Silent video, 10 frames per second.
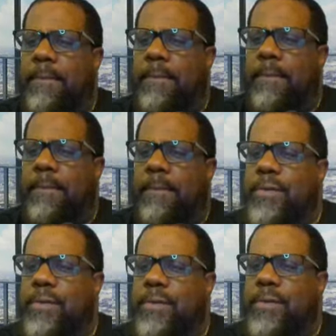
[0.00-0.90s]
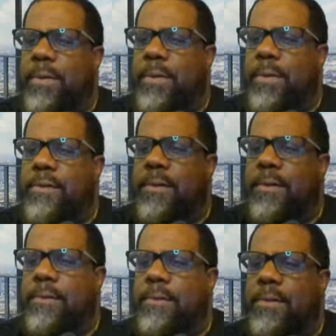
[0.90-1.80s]
High is zero point
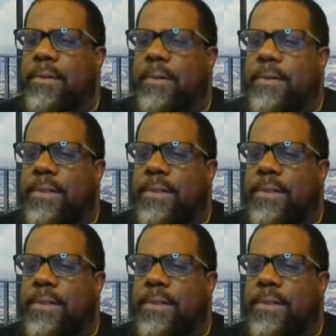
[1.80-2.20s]
zero zero